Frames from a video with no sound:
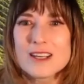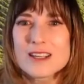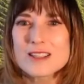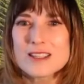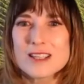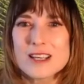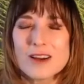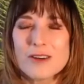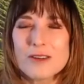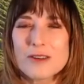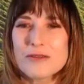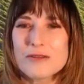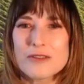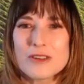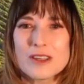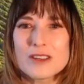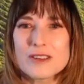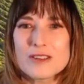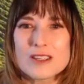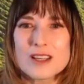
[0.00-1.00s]
see how it
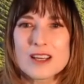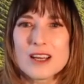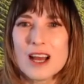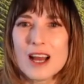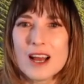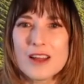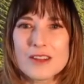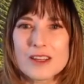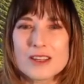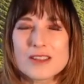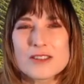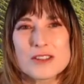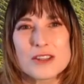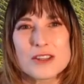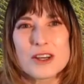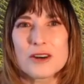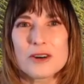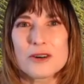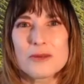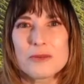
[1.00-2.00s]
feels, and then
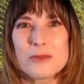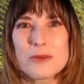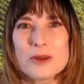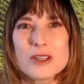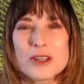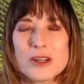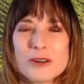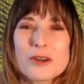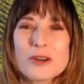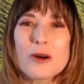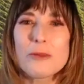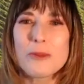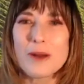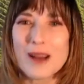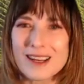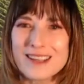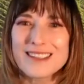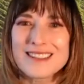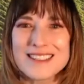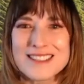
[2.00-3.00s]
go
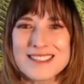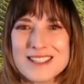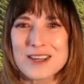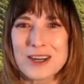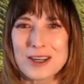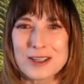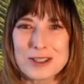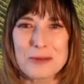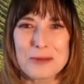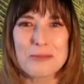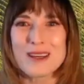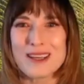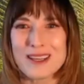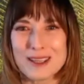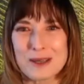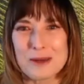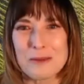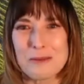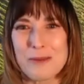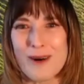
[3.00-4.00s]
back in and start to pick
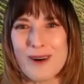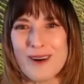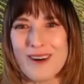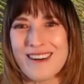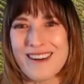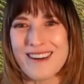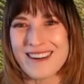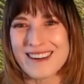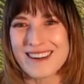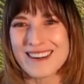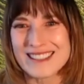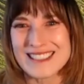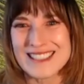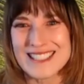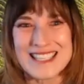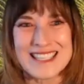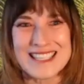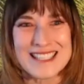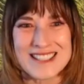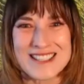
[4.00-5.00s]
it apart,
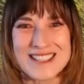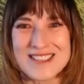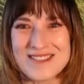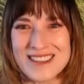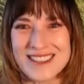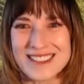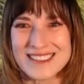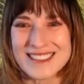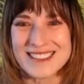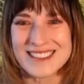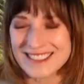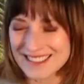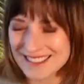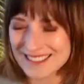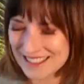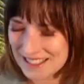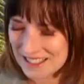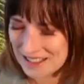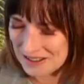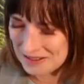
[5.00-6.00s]
deconstruct it,
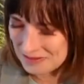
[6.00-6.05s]
you know.